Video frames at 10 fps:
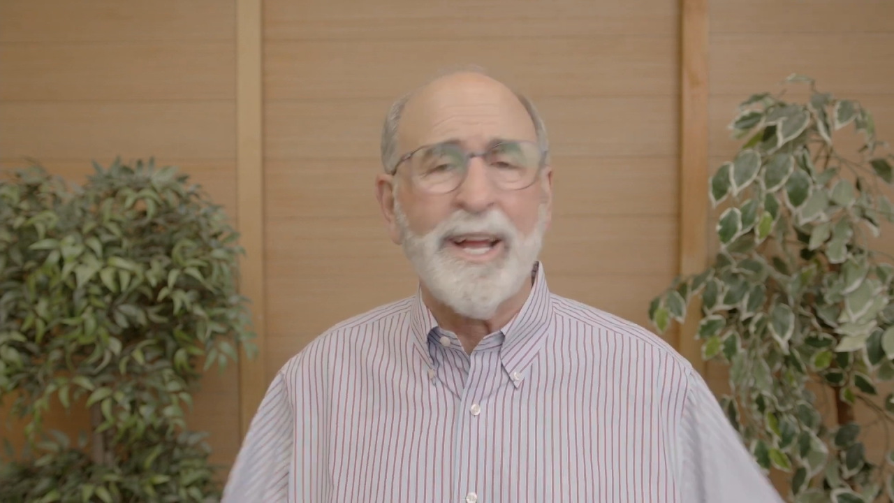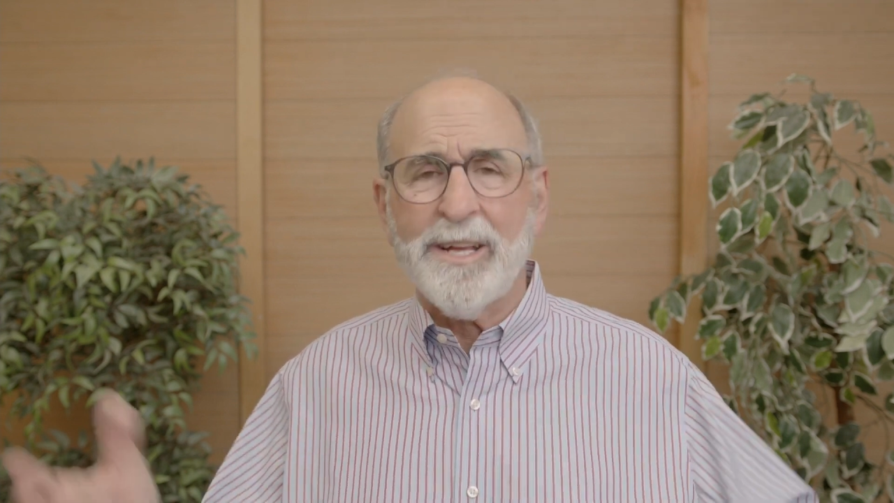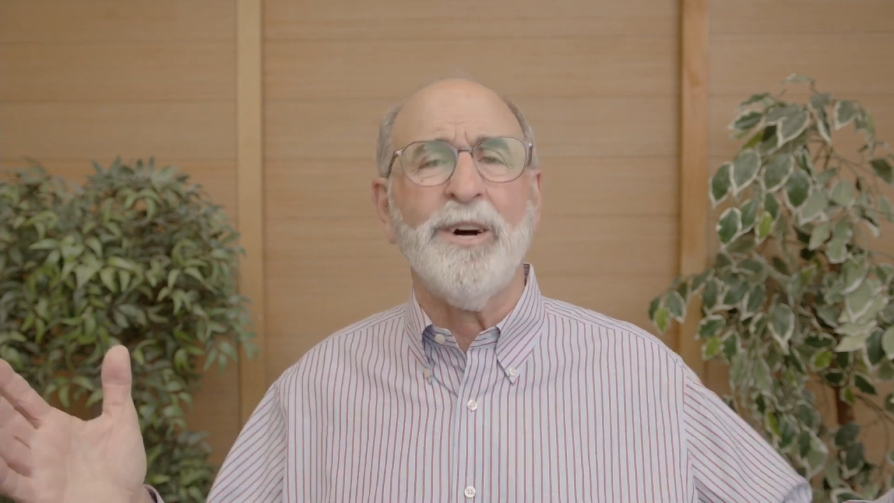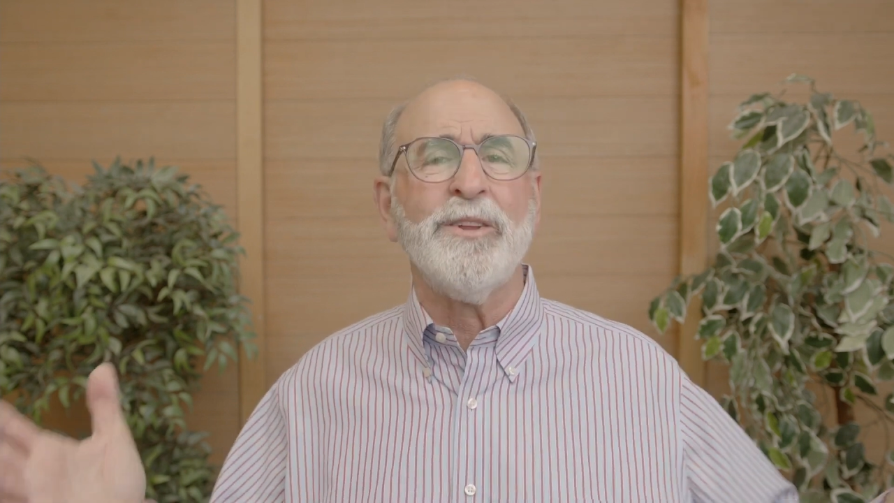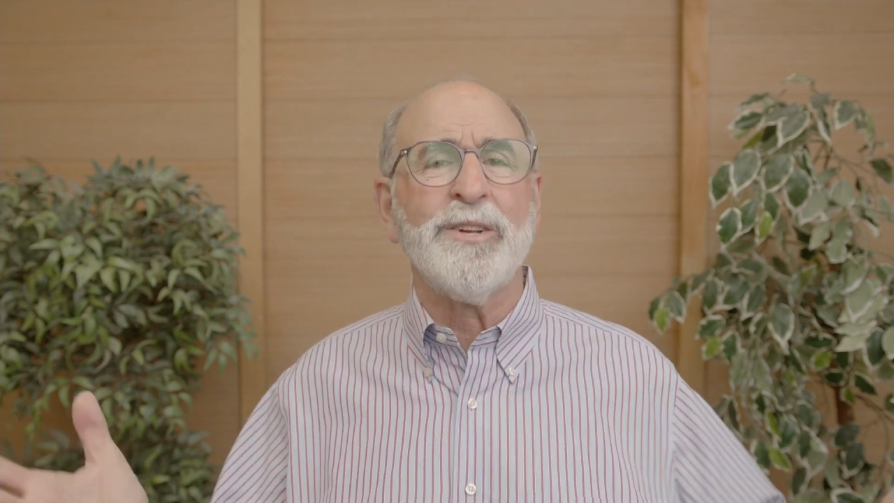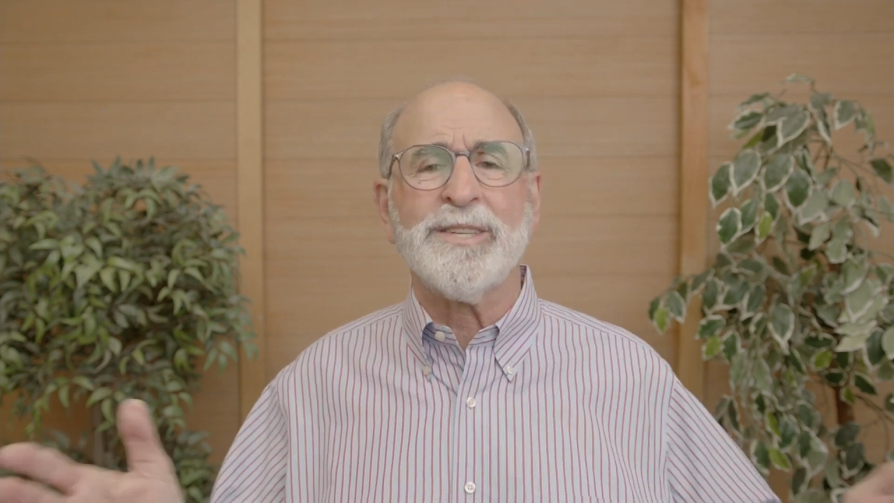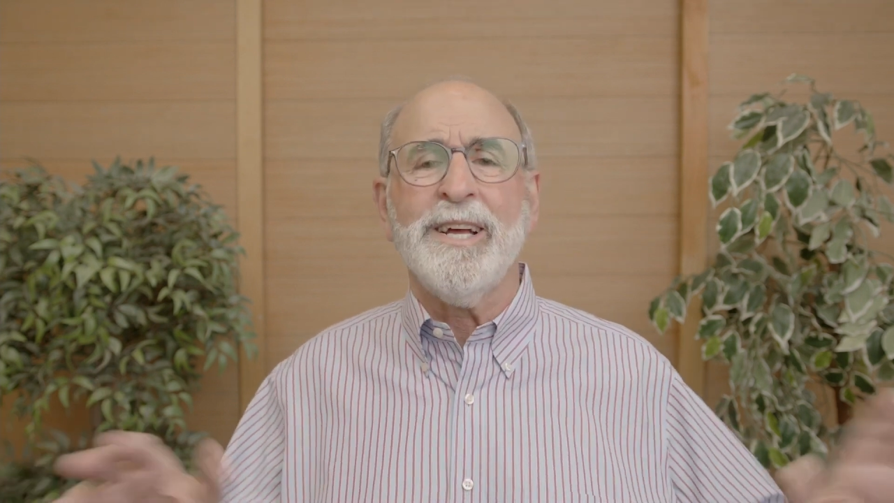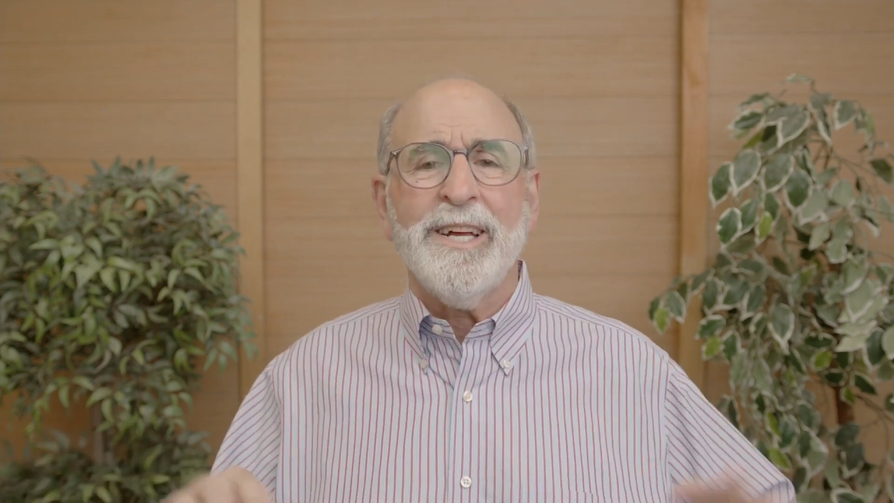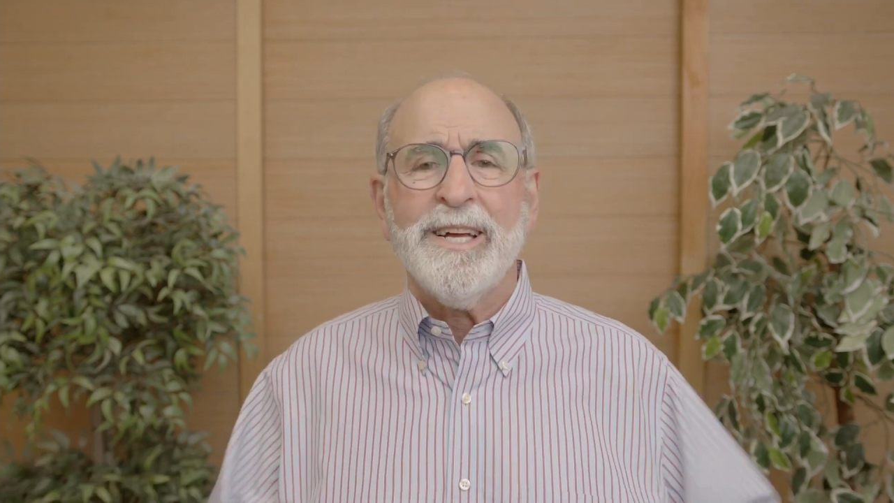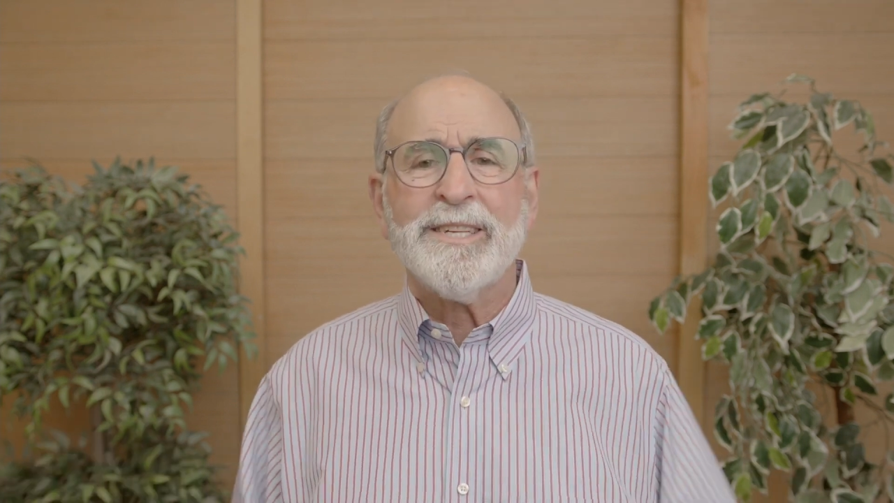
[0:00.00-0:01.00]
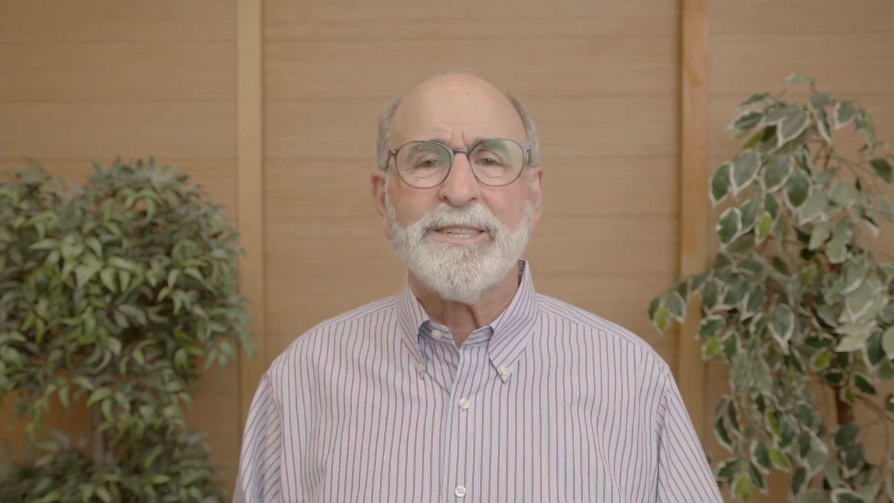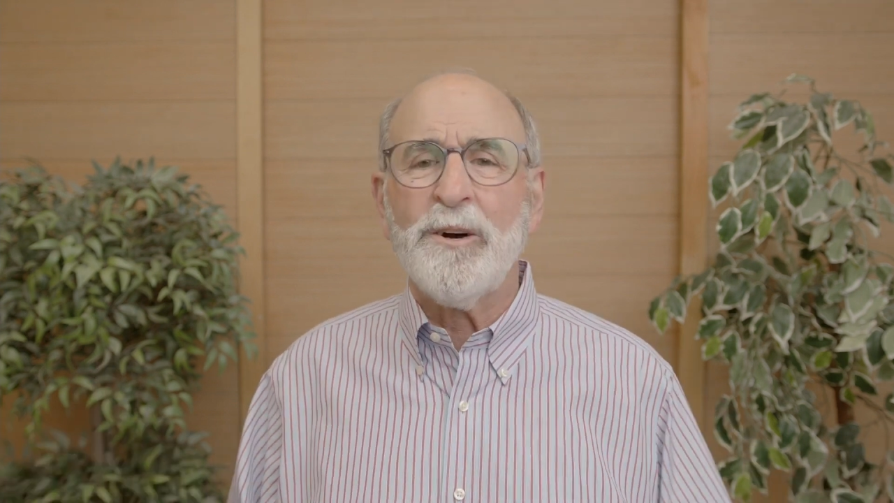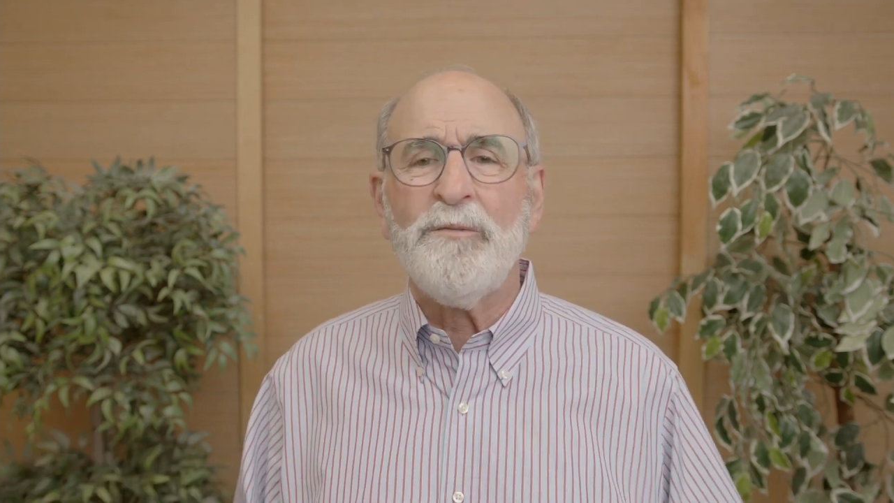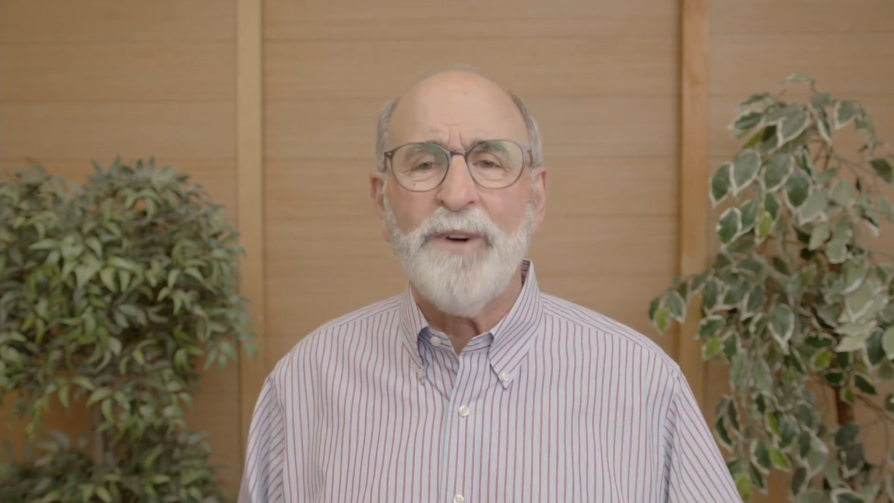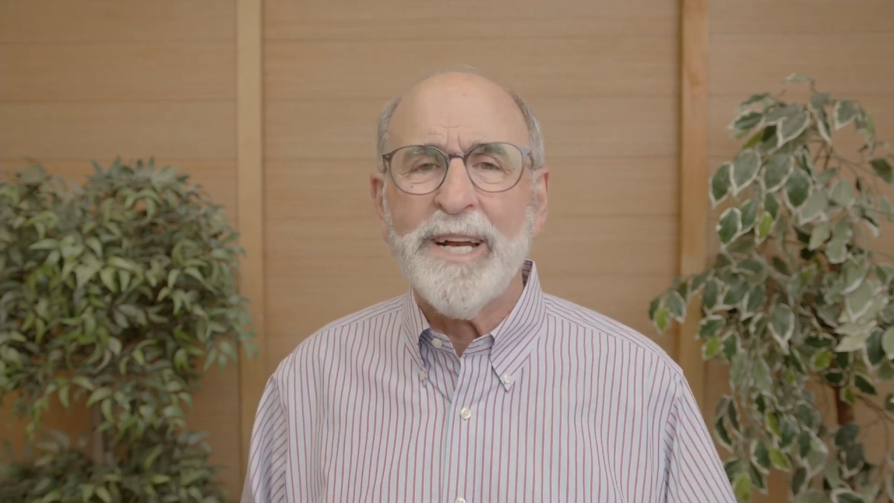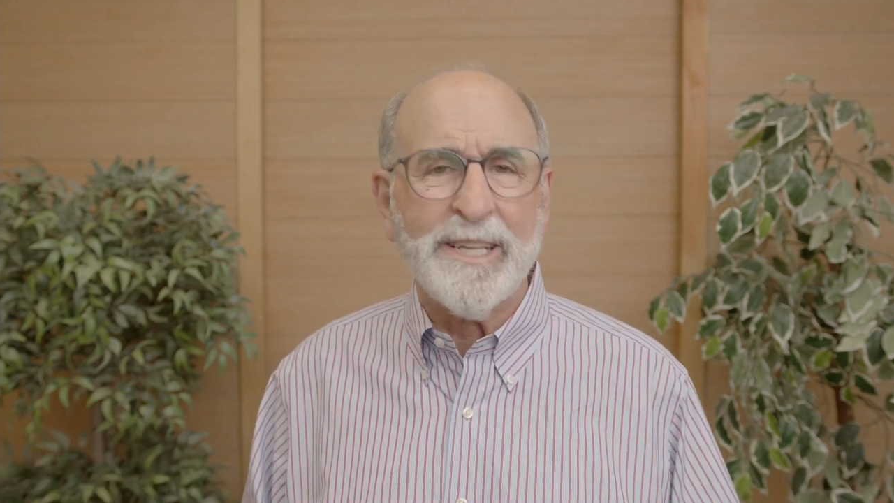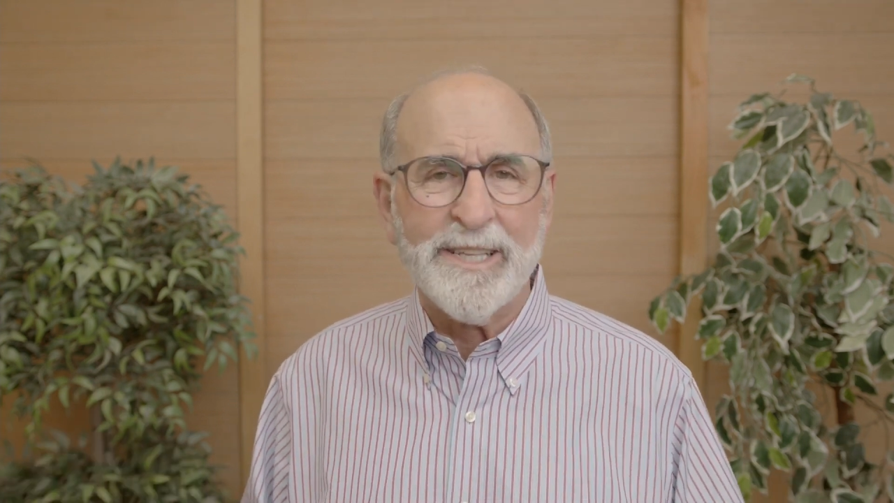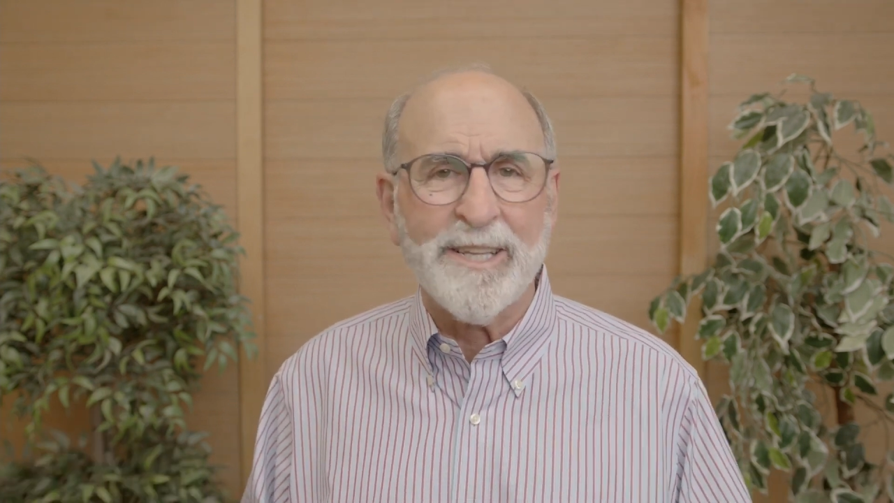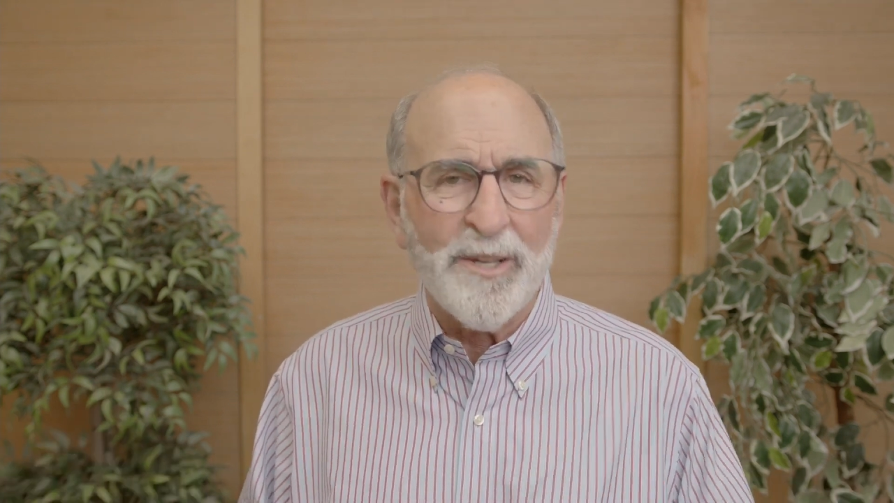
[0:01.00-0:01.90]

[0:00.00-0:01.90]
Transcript: And, you know, there's, it's so funny the